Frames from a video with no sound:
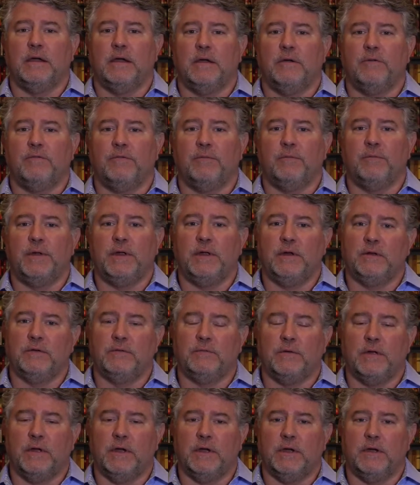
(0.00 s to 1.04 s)
from being
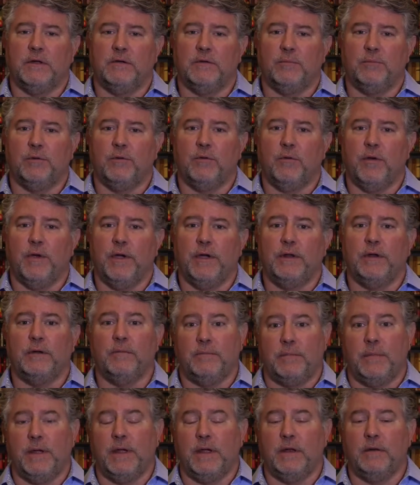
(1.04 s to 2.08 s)
deployed
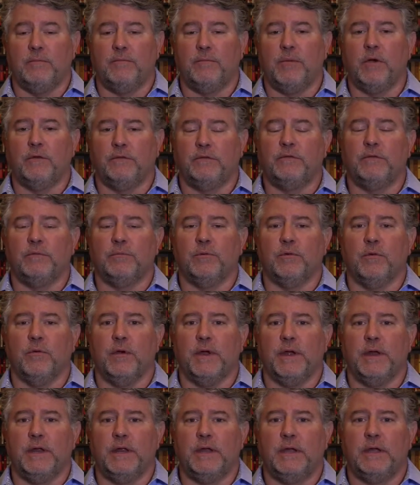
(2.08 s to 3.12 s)
and
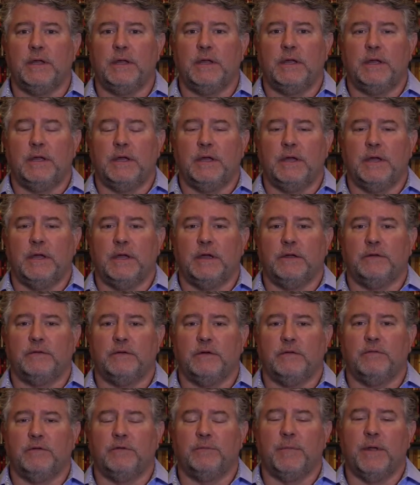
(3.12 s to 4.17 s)
post-deployed
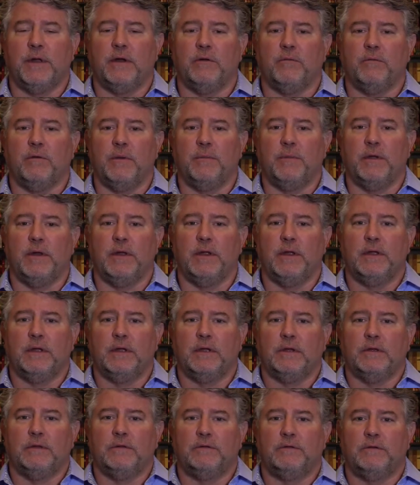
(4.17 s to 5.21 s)
servicemen and women.
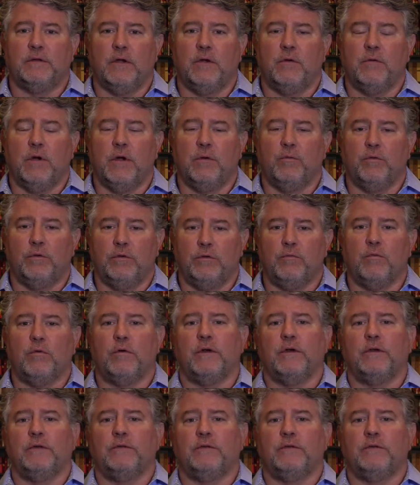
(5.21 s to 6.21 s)
So Wounded Warriors